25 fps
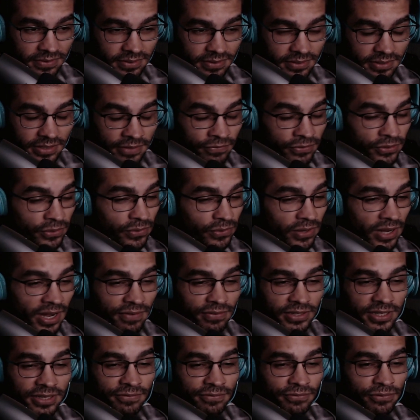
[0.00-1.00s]
If you don't have a
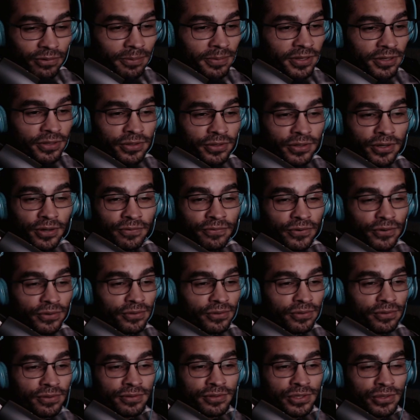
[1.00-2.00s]
leave form and you go further
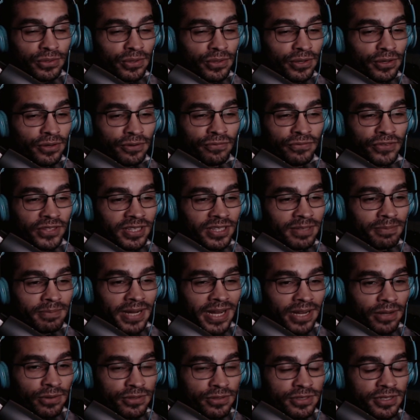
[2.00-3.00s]
than 250
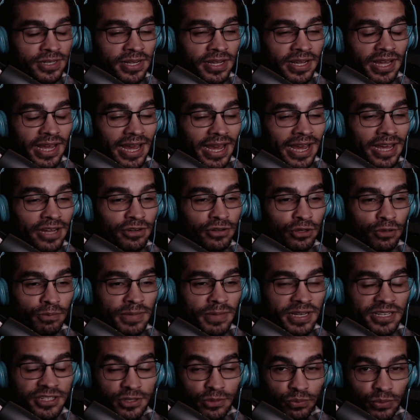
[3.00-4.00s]
miles and you
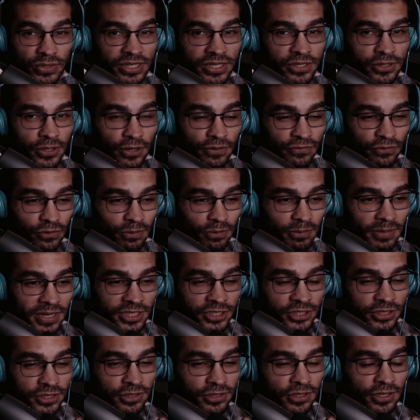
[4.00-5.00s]
miss a recall
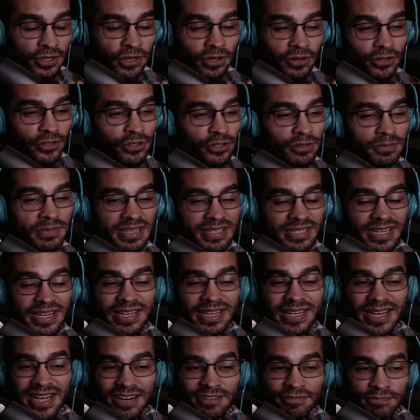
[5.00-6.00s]
formation or you miss any
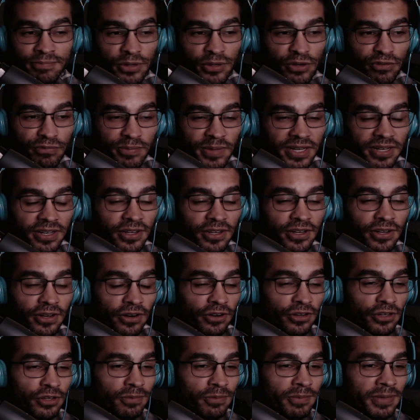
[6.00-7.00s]
kind of movement or
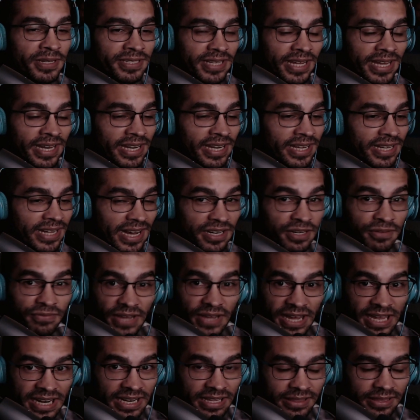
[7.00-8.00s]
you miss any kind of
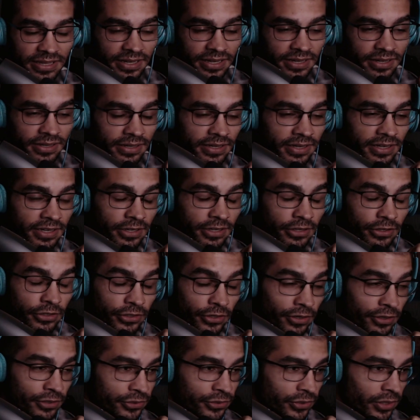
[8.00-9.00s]
anything, you're
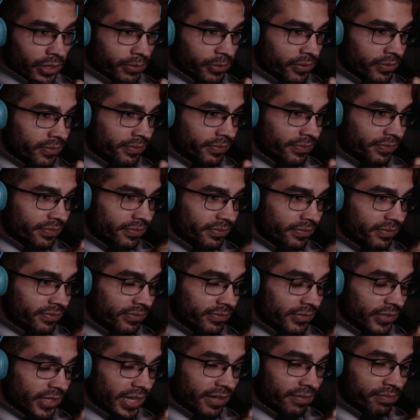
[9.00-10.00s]
in trouble.
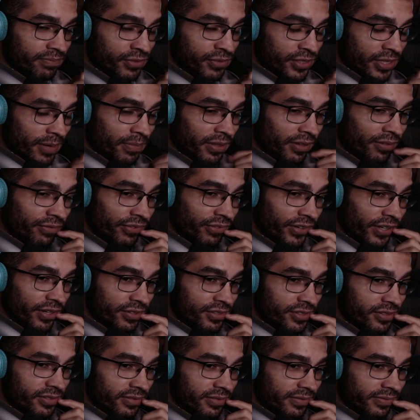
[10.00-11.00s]
Like something
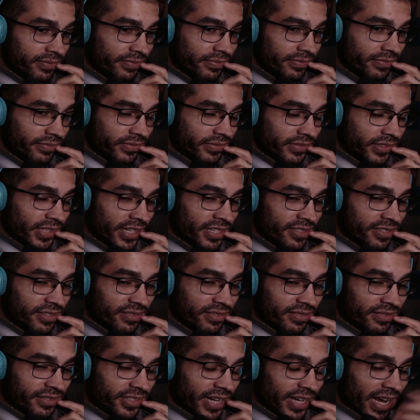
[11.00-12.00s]
fierce. It's
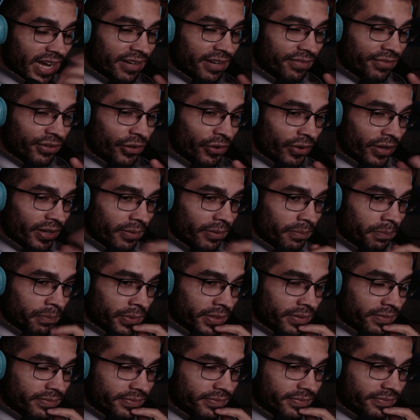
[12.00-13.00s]
kind of annoying,
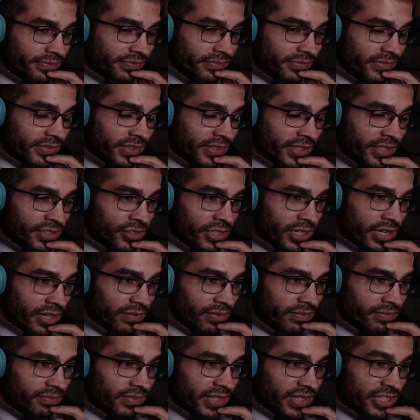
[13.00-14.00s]
but because, you know,
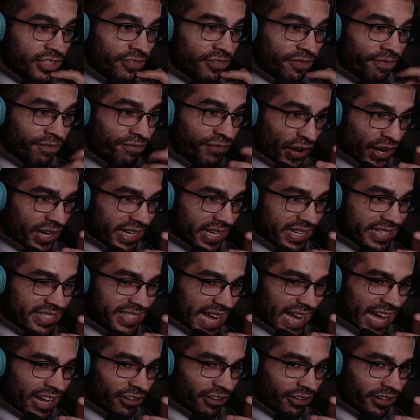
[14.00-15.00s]
it's fucking
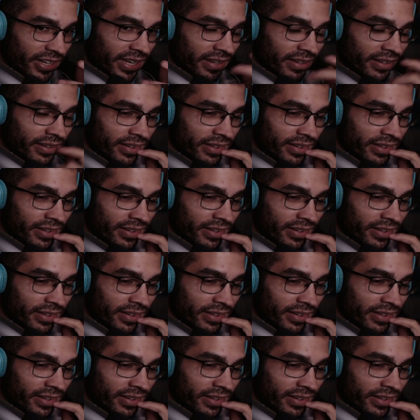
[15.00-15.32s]
Saturday.